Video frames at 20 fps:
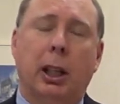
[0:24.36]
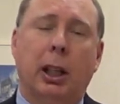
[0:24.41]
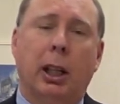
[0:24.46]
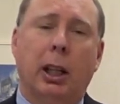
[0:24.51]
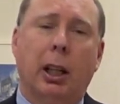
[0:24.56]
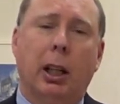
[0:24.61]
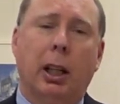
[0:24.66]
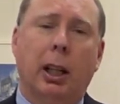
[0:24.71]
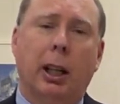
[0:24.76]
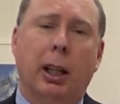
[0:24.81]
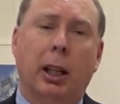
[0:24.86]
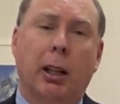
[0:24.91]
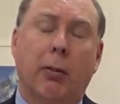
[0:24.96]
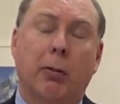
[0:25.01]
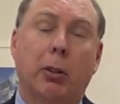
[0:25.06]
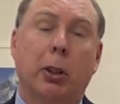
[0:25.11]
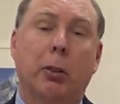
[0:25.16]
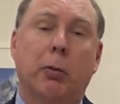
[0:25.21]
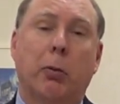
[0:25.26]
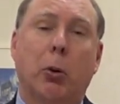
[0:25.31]
Uh, and I'm
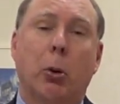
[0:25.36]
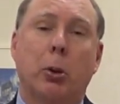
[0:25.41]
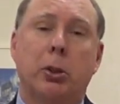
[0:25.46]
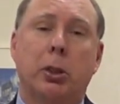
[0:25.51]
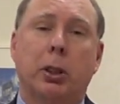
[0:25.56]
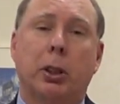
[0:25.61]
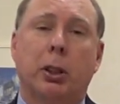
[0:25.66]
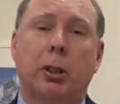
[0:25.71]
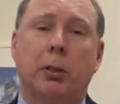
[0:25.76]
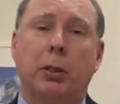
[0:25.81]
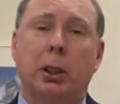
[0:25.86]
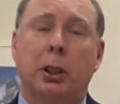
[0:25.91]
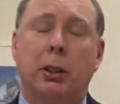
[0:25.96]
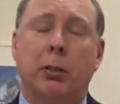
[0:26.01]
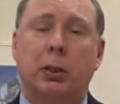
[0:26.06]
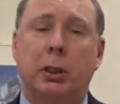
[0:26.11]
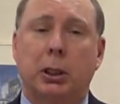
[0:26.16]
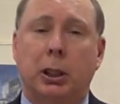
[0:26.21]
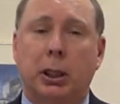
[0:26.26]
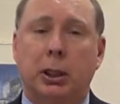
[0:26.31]
very fortunate of the
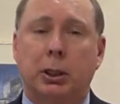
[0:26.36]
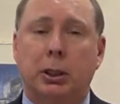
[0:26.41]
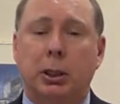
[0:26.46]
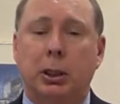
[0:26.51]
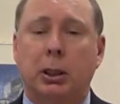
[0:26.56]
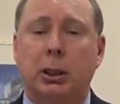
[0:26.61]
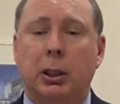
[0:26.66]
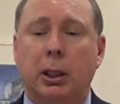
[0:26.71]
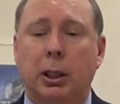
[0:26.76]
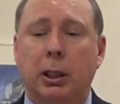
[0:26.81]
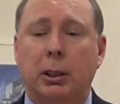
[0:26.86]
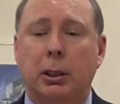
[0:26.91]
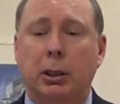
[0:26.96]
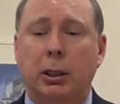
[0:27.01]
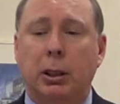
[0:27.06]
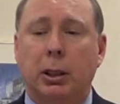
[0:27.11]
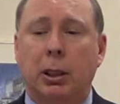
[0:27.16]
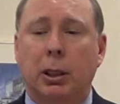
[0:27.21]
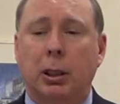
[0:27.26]
invitation that uh,